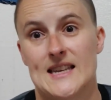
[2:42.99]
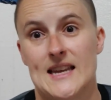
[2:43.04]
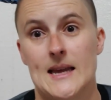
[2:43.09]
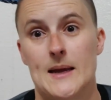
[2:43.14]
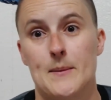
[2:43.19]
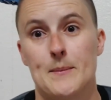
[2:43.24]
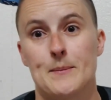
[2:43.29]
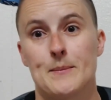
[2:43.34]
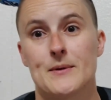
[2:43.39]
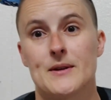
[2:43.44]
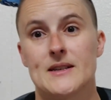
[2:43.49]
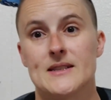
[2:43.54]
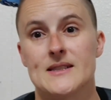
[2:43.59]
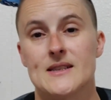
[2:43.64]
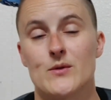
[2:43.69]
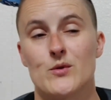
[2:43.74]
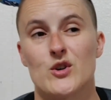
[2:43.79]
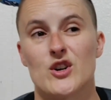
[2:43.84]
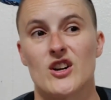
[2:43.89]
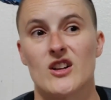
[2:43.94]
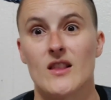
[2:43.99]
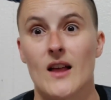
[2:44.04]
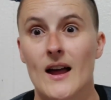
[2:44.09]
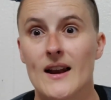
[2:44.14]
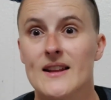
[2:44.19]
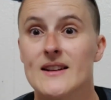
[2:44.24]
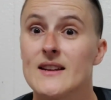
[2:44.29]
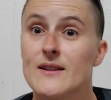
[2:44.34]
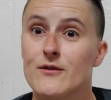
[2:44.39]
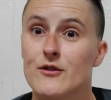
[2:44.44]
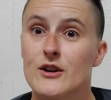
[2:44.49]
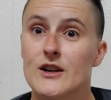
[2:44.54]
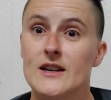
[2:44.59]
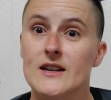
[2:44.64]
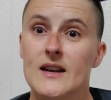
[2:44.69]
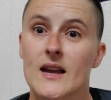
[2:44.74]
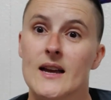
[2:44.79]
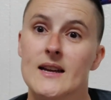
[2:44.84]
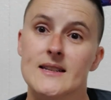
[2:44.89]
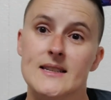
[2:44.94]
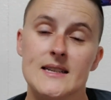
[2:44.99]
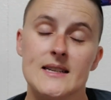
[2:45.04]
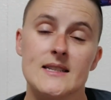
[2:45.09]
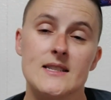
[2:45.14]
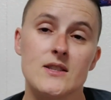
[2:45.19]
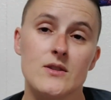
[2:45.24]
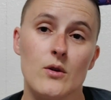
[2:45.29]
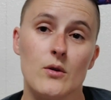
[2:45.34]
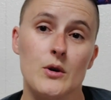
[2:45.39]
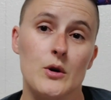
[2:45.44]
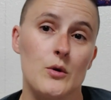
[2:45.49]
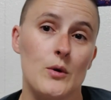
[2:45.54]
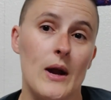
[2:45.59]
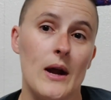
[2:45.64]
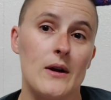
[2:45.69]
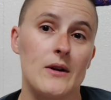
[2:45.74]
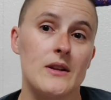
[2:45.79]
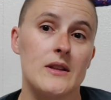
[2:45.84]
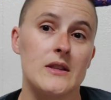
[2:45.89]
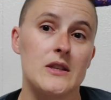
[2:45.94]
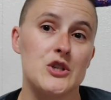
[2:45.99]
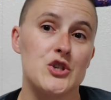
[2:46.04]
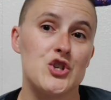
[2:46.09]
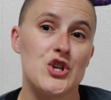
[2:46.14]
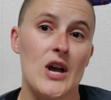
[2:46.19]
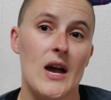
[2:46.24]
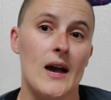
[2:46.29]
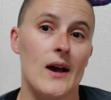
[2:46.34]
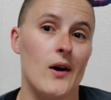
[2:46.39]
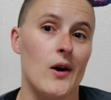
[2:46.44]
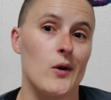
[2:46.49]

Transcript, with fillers: theme because there were a lot of different ideas thrown around in the chat